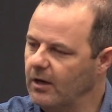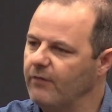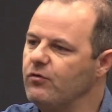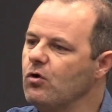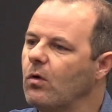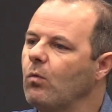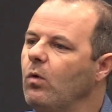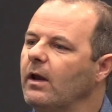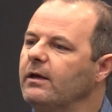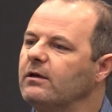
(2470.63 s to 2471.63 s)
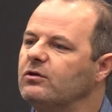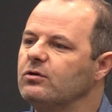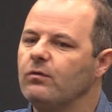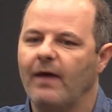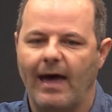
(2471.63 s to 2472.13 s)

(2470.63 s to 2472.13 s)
And if you are willing to do